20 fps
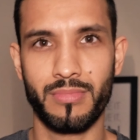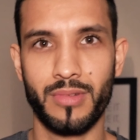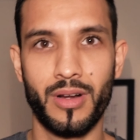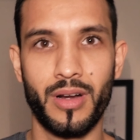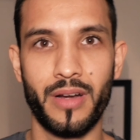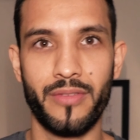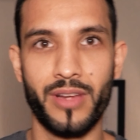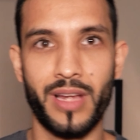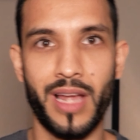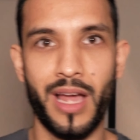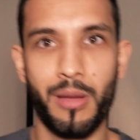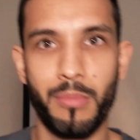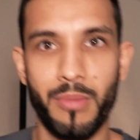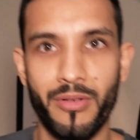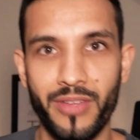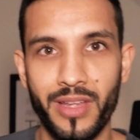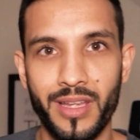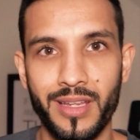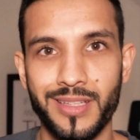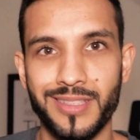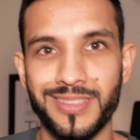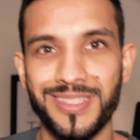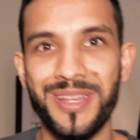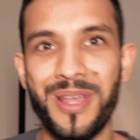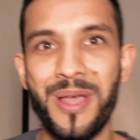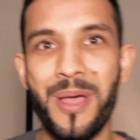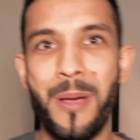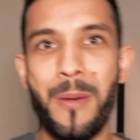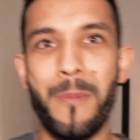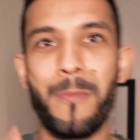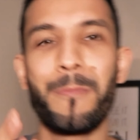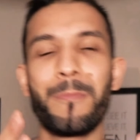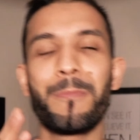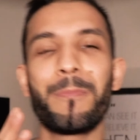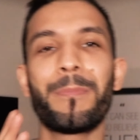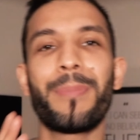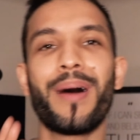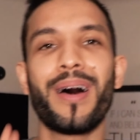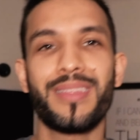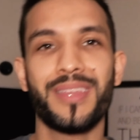Kind of a count on my fingers.
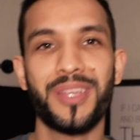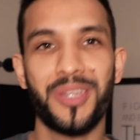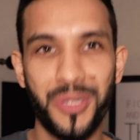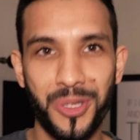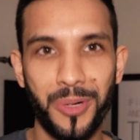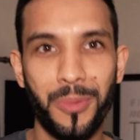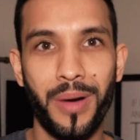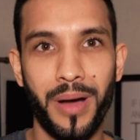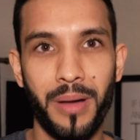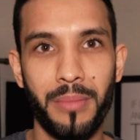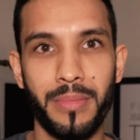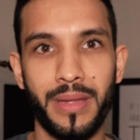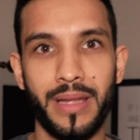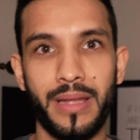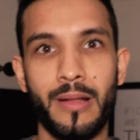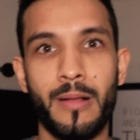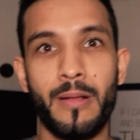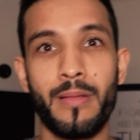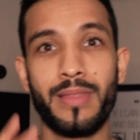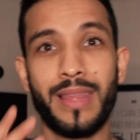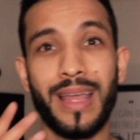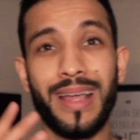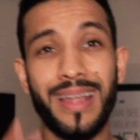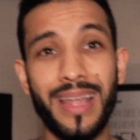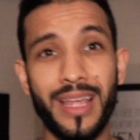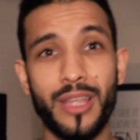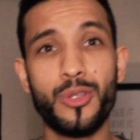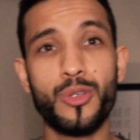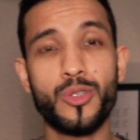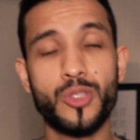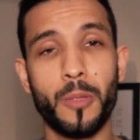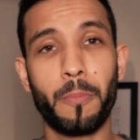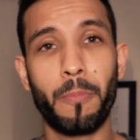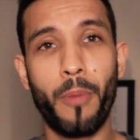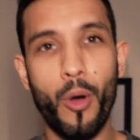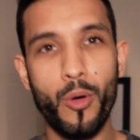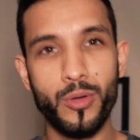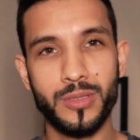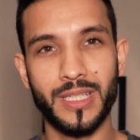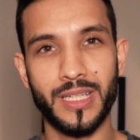But I think you know what I mean. Then get used to
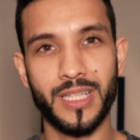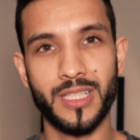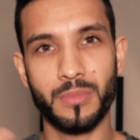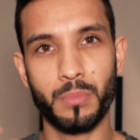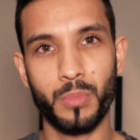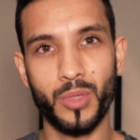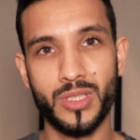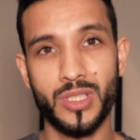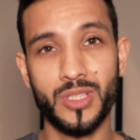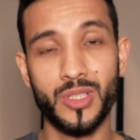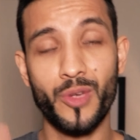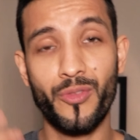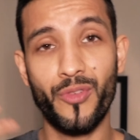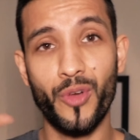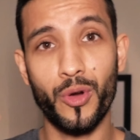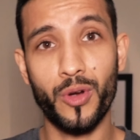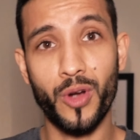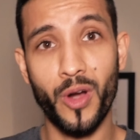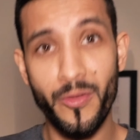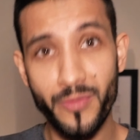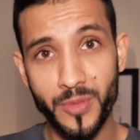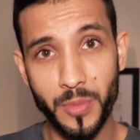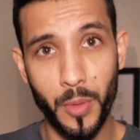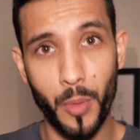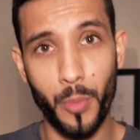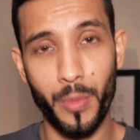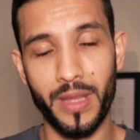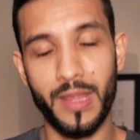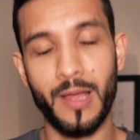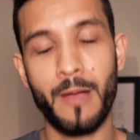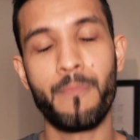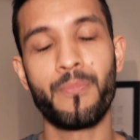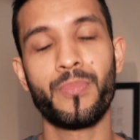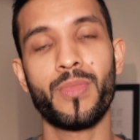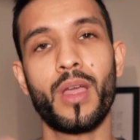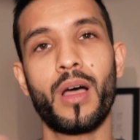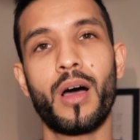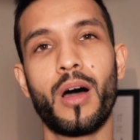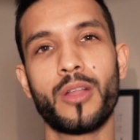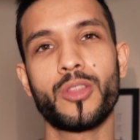posting as much as you feel comfortable with
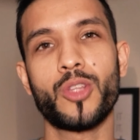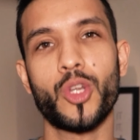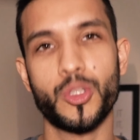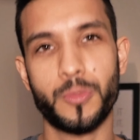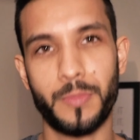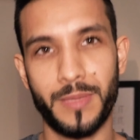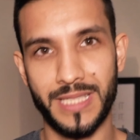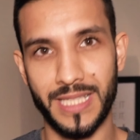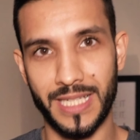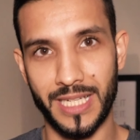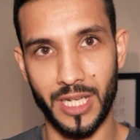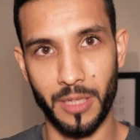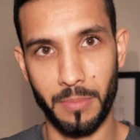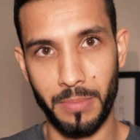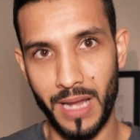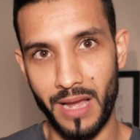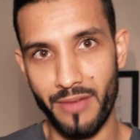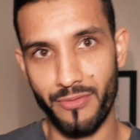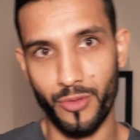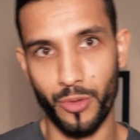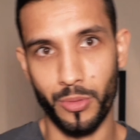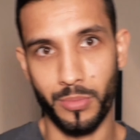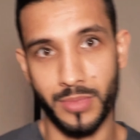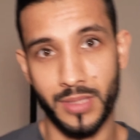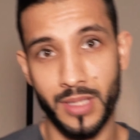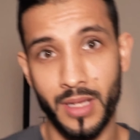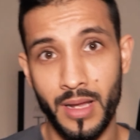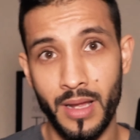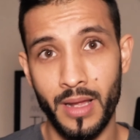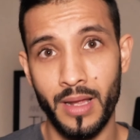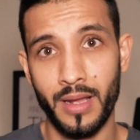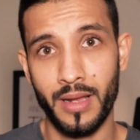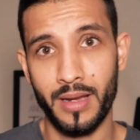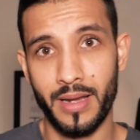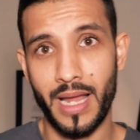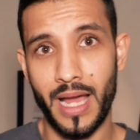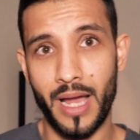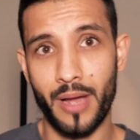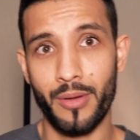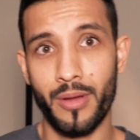on those particular platforms.
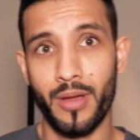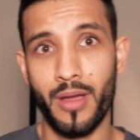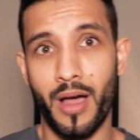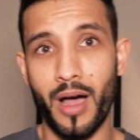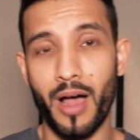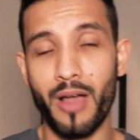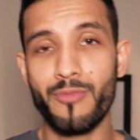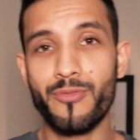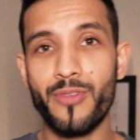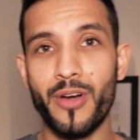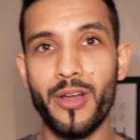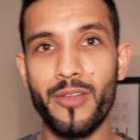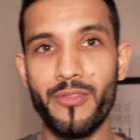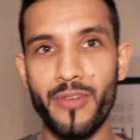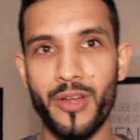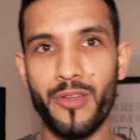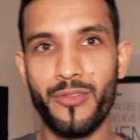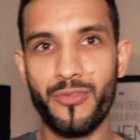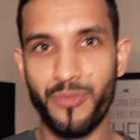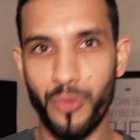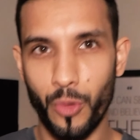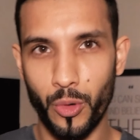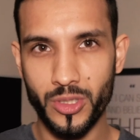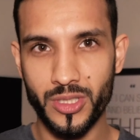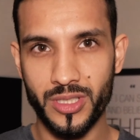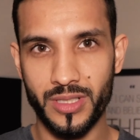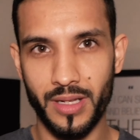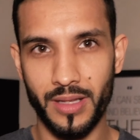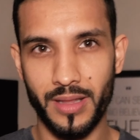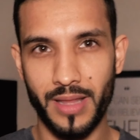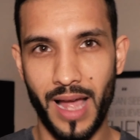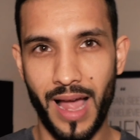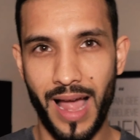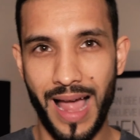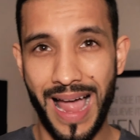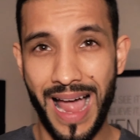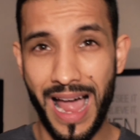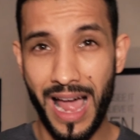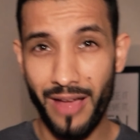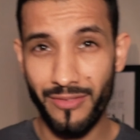Now, I'm very, very fortunate that
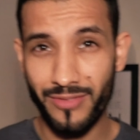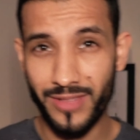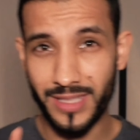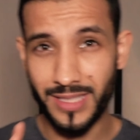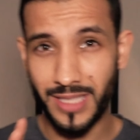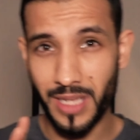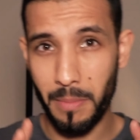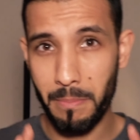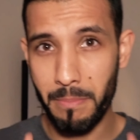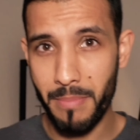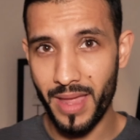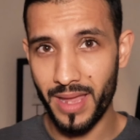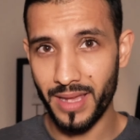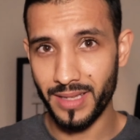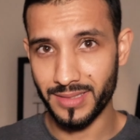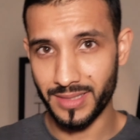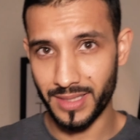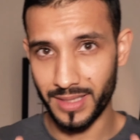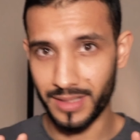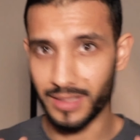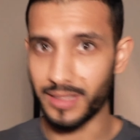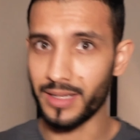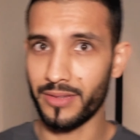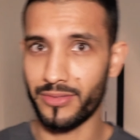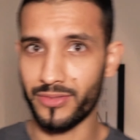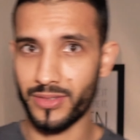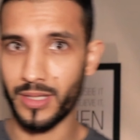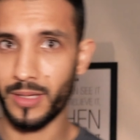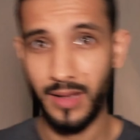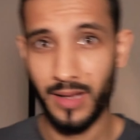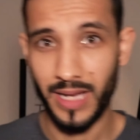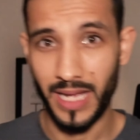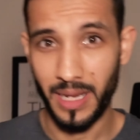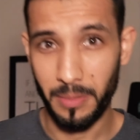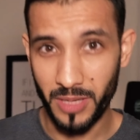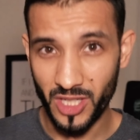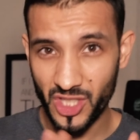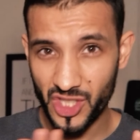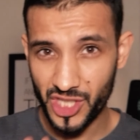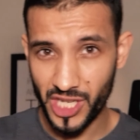I have this amazing gift, and
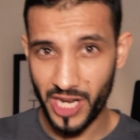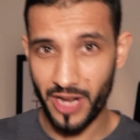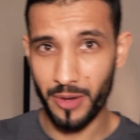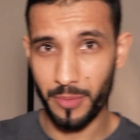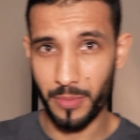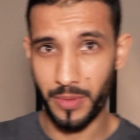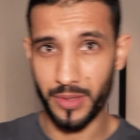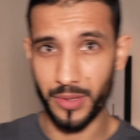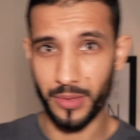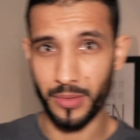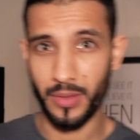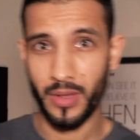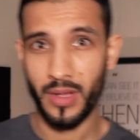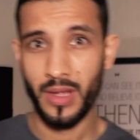I'm going to share it with you.